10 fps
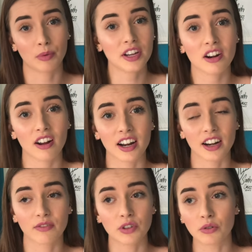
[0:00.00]
Read on it
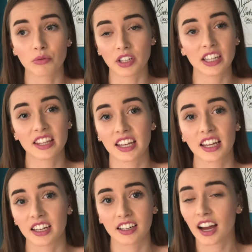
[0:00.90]
if you really
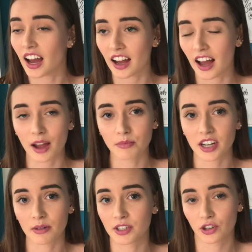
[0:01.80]
think I'm
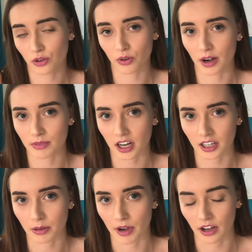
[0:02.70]
dumb and don't know what I'm
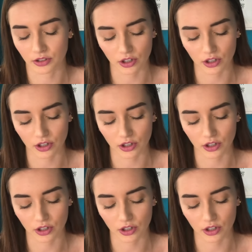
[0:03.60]
talking about.